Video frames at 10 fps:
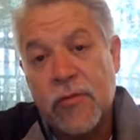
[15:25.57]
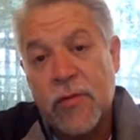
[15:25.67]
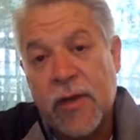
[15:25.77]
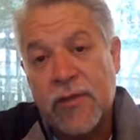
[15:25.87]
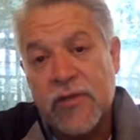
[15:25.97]

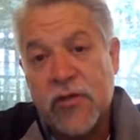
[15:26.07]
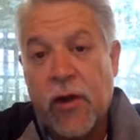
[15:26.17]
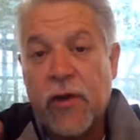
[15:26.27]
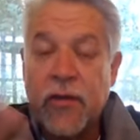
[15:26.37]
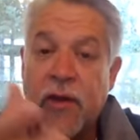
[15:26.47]
and
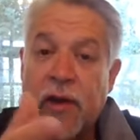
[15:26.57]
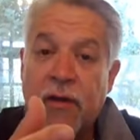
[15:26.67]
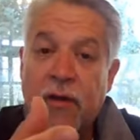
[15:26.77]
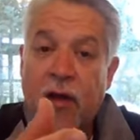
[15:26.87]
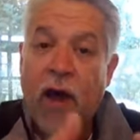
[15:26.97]
start
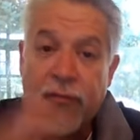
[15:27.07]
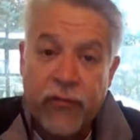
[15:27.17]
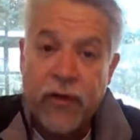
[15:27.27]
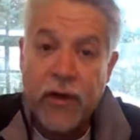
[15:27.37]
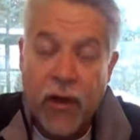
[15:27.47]
their
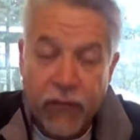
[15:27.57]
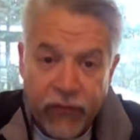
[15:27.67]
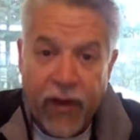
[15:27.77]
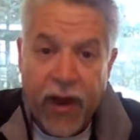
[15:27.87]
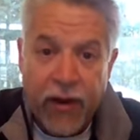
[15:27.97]
offering on
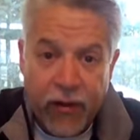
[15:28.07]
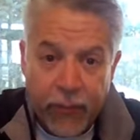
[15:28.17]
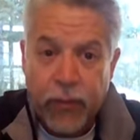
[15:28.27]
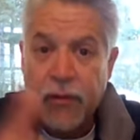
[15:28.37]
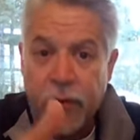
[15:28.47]
fire
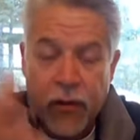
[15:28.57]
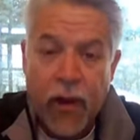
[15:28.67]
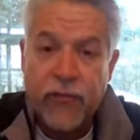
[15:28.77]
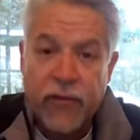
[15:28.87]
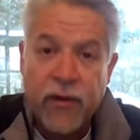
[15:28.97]
and burn their
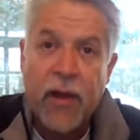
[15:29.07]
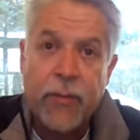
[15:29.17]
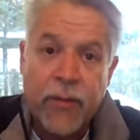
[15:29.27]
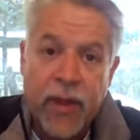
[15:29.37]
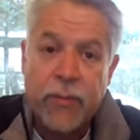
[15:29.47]
offering
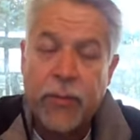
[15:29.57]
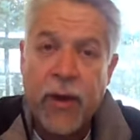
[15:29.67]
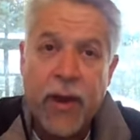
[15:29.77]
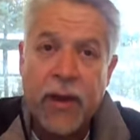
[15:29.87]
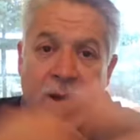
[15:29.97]
up and they
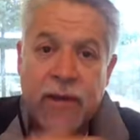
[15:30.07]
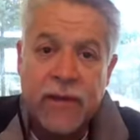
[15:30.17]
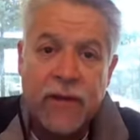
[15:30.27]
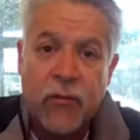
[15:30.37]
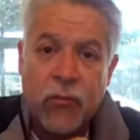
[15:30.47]
prayed and it
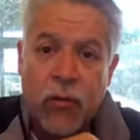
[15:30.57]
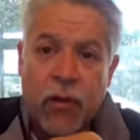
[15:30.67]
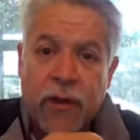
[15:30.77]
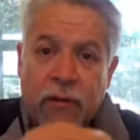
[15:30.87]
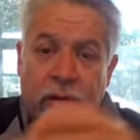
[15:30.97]
didn't
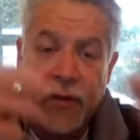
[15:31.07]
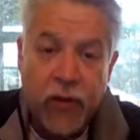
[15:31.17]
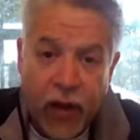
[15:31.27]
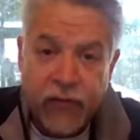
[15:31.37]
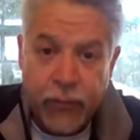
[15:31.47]
work and then
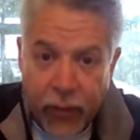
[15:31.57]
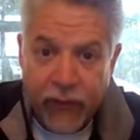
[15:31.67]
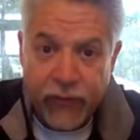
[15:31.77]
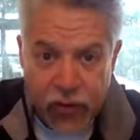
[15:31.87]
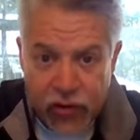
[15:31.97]
god's
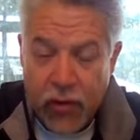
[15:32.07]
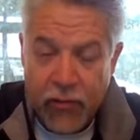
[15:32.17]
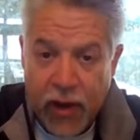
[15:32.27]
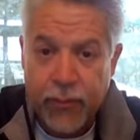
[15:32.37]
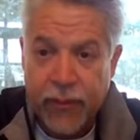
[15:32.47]
prophet
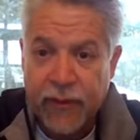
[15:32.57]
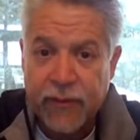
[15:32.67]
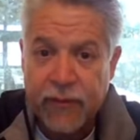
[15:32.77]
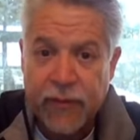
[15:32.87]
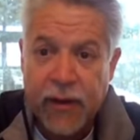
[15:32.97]
showed up and
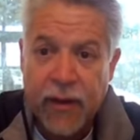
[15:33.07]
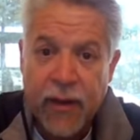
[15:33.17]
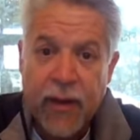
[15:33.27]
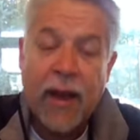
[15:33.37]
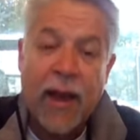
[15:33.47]
he said
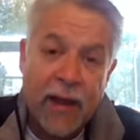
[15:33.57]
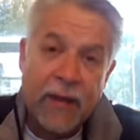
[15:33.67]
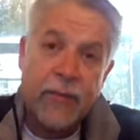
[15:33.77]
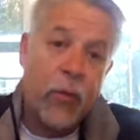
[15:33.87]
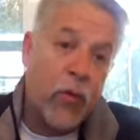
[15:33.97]
i
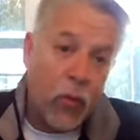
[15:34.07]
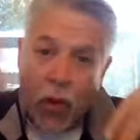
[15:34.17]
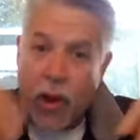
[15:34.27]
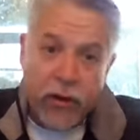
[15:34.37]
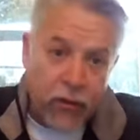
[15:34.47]
pour
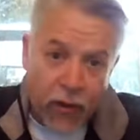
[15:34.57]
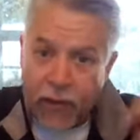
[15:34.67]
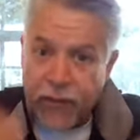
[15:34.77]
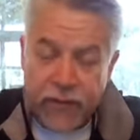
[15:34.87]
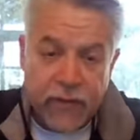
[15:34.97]
water
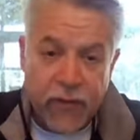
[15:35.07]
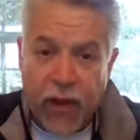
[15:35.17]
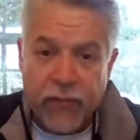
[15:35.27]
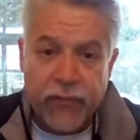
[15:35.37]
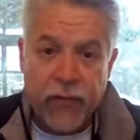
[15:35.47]
on this
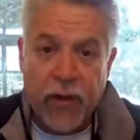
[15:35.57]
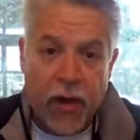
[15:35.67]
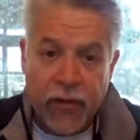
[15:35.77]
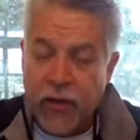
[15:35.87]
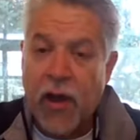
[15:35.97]
offer
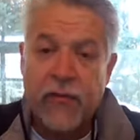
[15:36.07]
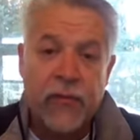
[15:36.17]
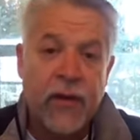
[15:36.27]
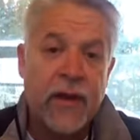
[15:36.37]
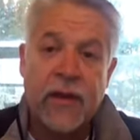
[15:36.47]
on the
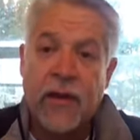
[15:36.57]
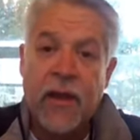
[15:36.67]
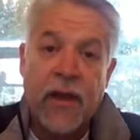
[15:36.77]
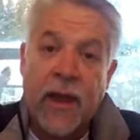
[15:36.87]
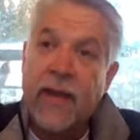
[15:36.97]
offering and
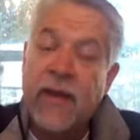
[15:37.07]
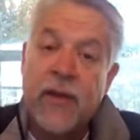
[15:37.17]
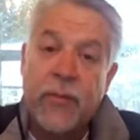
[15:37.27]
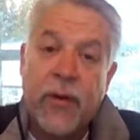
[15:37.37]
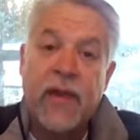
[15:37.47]
and then
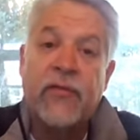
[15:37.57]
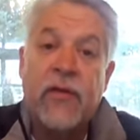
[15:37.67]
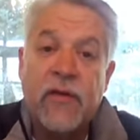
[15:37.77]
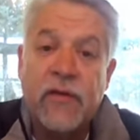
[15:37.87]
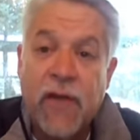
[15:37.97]
he prayed
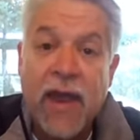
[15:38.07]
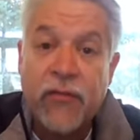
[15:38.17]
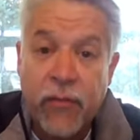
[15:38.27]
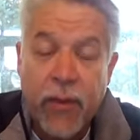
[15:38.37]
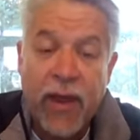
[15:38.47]
for a
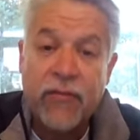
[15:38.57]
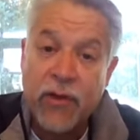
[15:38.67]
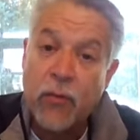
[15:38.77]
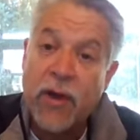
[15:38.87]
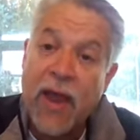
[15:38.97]
sign from
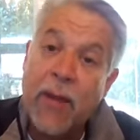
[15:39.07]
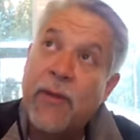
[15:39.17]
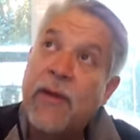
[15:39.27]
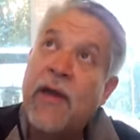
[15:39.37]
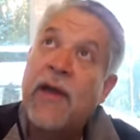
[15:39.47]
heaven and what happened